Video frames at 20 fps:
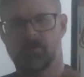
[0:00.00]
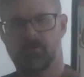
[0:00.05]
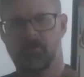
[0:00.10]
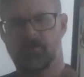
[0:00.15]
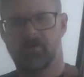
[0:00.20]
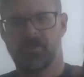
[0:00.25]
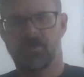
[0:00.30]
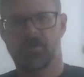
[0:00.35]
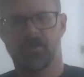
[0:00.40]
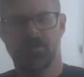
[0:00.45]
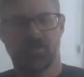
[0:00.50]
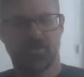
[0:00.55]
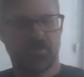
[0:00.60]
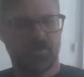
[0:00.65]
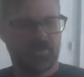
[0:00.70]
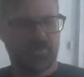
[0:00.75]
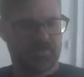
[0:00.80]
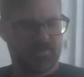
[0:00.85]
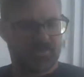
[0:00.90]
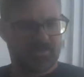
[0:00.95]
All right.
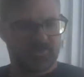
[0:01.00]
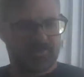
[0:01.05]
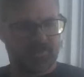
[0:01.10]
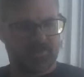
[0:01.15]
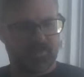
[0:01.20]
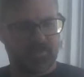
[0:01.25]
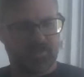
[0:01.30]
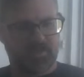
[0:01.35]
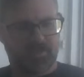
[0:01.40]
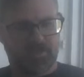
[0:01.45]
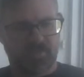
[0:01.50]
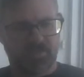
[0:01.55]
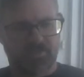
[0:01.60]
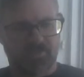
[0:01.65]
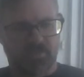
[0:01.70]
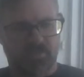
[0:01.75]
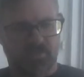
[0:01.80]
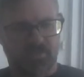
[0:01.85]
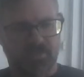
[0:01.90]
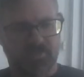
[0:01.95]
Now that indicates
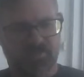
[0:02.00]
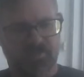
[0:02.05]
line